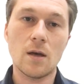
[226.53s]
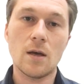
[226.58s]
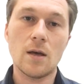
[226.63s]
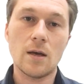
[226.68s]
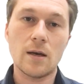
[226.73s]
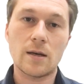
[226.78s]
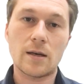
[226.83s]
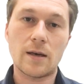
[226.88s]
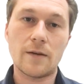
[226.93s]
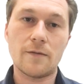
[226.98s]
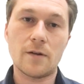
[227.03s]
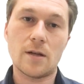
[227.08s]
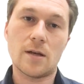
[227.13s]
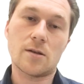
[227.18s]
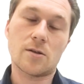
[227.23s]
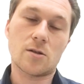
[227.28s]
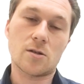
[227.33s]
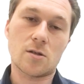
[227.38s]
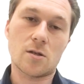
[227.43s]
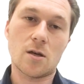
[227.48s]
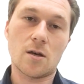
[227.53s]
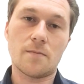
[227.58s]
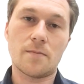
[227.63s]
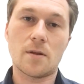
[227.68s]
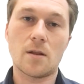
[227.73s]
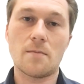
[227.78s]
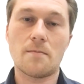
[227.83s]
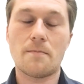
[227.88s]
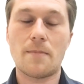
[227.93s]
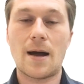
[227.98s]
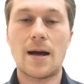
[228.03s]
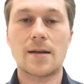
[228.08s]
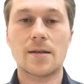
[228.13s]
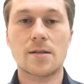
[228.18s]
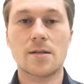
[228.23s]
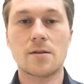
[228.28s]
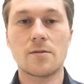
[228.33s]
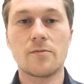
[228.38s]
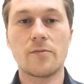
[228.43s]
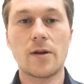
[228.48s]
Given its turbulent
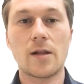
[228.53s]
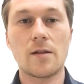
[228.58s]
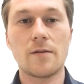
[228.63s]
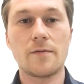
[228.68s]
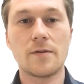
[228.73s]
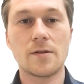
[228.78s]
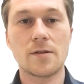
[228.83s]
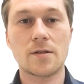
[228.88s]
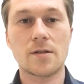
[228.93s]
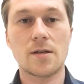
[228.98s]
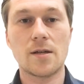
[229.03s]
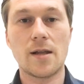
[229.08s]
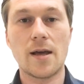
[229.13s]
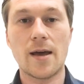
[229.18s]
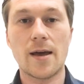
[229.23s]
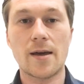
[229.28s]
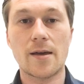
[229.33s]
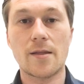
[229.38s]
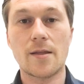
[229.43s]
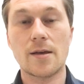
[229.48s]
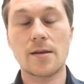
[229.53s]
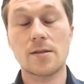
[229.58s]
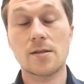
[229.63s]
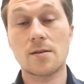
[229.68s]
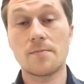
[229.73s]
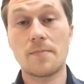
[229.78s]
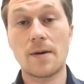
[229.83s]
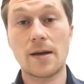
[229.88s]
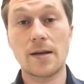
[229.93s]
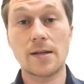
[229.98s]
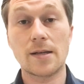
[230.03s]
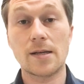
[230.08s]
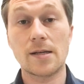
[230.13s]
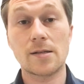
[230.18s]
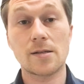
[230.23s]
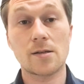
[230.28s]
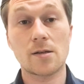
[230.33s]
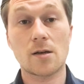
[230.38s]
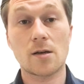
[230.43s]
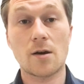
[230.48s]
past and relevance today, this debate
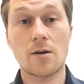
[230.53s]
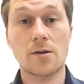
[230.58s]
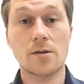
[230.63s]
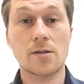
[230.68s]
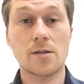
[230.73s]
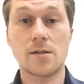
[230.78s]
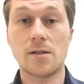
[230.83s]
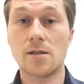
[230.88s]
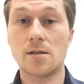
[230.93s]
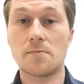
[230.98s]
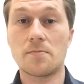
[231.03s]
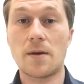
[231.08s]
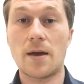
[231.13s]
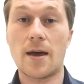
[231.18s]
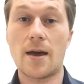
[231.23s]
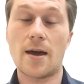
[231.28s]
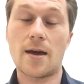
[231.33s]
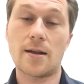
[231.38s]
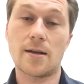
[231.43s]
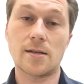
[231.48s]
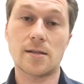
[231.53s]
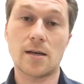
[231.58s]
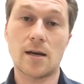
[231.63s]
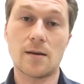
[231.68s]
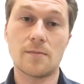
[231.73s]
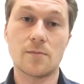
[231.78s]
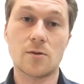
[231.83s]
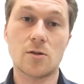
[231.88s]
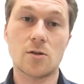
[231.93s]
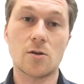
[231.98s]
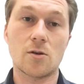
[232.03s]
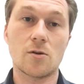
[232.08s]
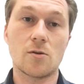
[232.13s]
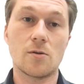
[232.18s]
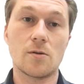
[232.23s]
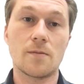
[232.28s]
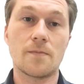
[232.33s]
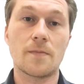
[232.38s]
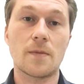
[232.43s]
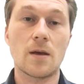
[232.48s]
isn't going to disappear anytime
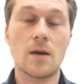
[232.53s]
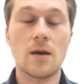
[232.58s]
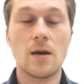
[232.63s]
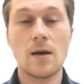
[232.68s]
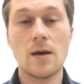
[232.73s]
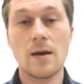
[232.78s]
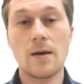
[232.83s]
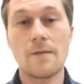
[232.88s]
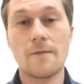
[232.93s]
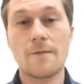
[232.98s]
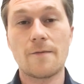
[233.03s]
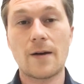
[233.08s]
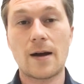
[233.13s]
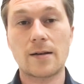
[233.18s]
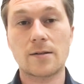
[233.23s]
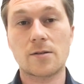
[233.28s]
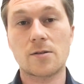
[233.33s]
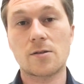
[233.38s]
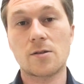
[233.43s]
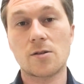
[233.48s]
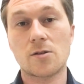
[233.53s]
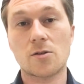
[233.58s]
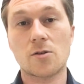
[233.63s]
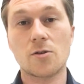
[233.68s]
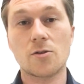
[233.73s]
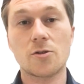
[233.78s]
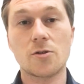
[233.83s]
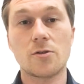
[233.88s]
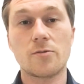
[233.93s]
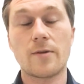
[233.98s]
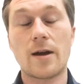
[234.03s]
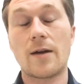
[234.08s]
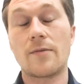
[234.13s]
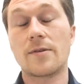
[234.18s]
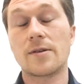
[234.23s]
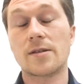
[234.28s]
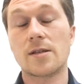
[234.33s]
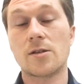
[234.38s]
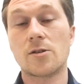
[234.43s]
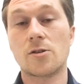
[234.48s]
soon. In fact, discussion around
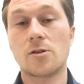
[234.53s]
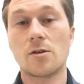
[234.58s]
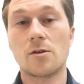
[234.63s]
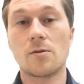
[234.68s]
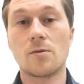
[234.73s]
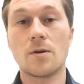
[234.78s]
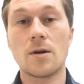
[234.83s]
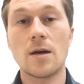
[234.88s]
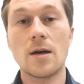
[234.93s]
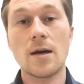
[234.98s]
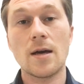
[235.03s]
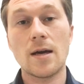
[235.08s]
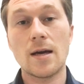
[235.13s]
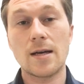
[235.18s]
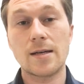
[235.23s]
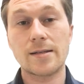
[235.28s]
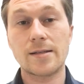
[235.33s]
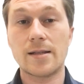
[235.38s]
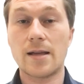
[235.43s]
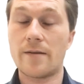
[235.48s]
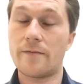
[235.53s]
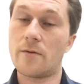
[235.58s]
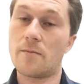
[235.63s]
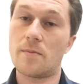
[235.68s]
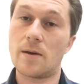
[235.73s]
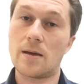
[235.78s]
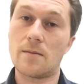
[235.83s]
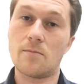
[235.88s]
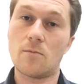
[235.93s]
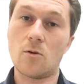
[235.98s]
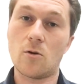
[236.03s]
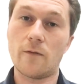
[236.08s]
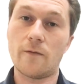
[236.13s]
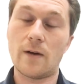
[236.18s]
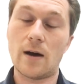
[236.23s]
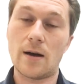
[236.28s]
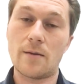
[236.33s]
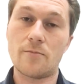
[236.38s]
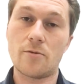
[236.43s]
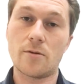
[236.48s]
this issue has never been more
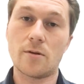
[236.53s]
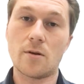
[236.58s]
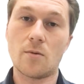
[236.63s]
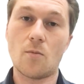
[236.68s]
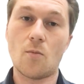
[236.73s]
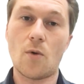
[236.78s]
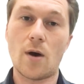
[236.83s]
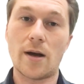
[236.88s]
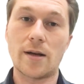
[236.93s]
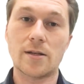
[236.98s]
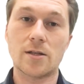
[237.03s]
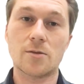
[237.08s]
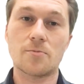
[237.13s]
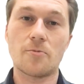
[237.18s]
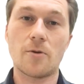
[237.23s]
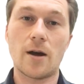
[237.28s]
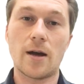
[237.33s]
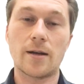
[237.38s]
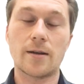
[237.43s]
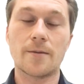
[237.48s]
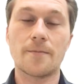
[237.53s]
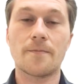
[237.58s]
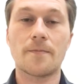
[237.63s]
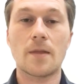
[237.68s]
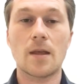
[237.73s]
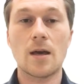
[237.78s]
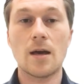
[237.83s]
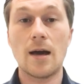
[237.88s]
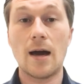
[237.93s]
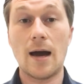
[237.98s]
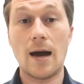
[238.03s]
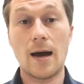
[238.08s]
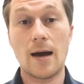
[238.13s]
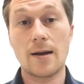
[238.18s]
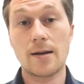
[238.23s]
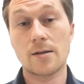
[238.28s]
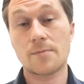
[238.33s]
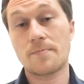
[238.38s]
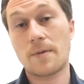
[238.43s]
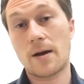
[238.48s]
vibrant and widespread, and
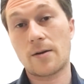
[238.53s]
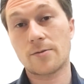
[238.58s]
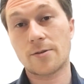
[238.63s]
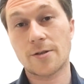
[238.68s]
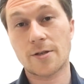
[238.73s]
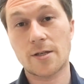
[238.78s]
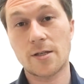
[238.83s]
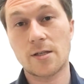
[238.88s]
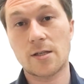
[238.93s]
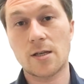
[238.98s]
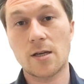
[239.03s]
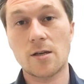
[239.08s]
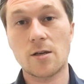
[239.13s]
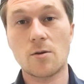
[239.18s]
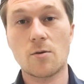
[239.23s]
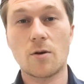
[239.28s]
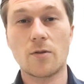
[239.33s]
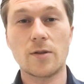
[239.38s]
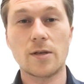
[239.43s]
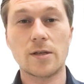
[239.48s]
it's bound to continue on this